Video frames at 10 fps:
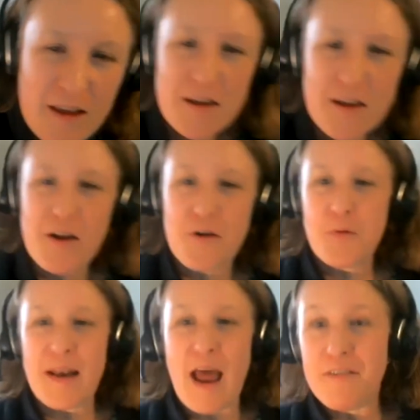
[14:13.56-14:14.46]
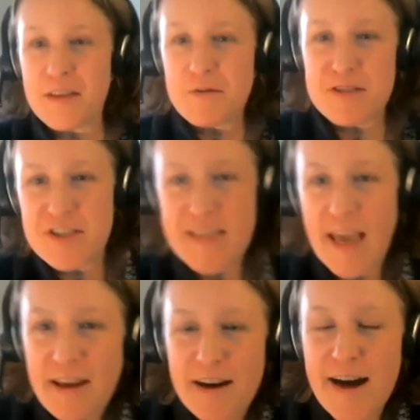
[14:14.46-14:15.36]
when everything was just
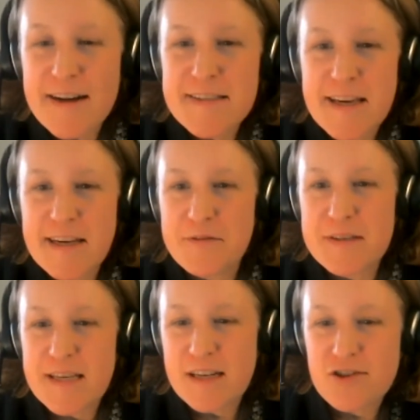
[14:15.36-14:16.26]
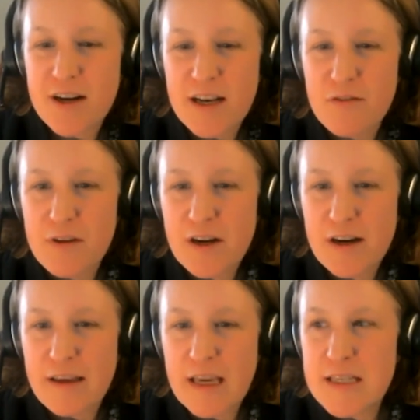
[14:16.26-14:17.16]
chaos, and it was like trying to figure
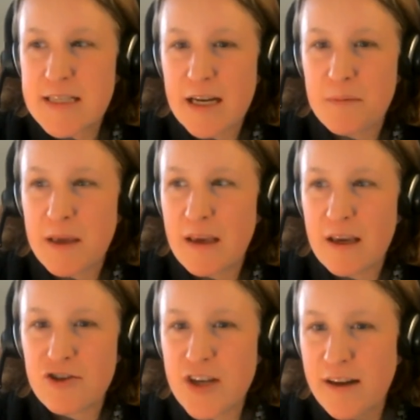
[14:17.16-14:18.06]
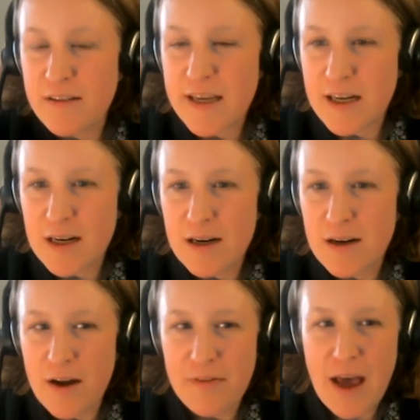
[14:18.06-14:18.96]
out, like, kids had to be in
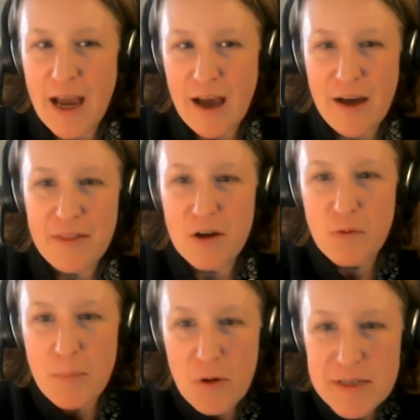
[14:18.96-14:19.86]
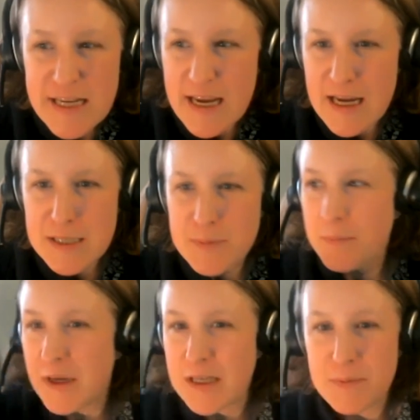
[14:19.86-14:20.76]
childcare on the remote days,
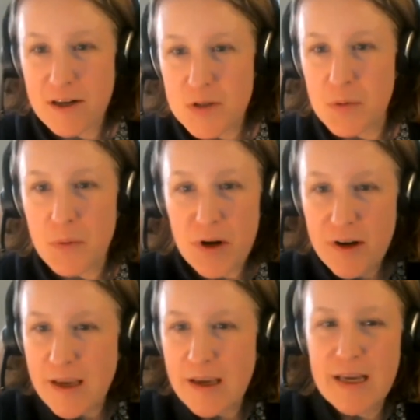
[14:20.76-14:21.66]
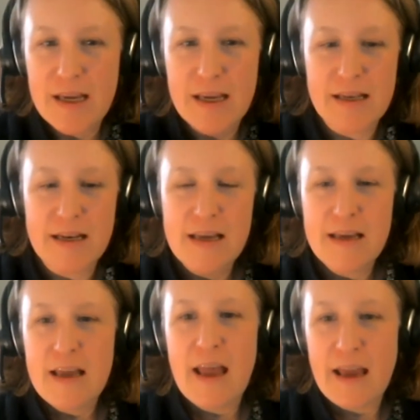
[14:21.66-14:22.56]
but because parents were working,
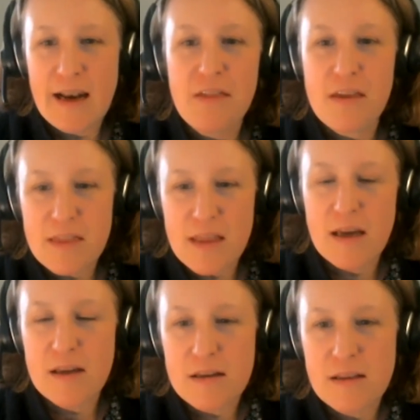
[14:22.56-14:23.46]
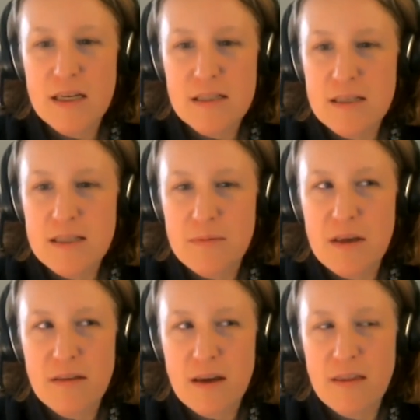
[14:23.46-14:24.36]
and I think they did
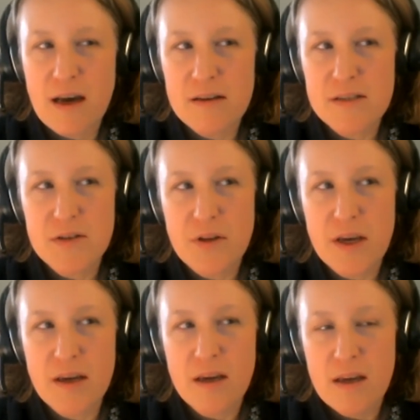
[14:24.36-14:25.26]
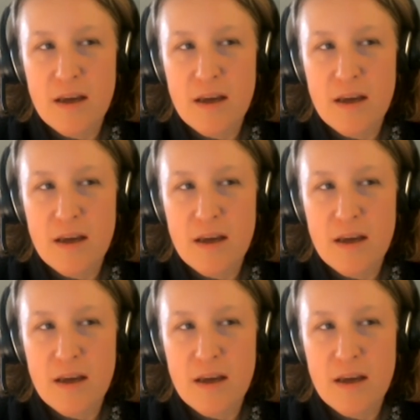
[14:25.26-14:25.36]
something like that. So like